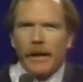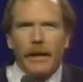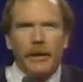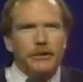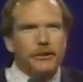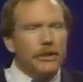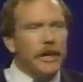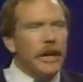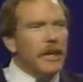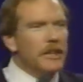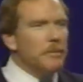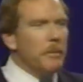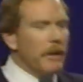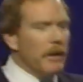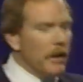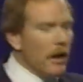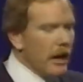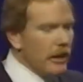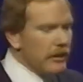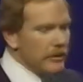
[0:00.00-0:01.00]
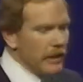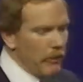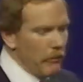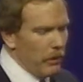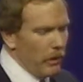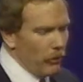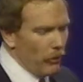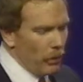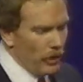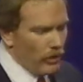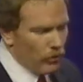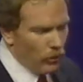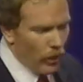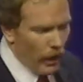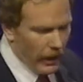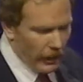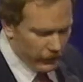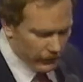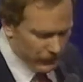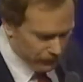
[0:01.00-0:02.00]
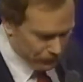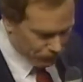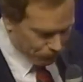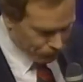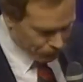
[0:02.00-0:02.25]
You see, it's because they've been retrained.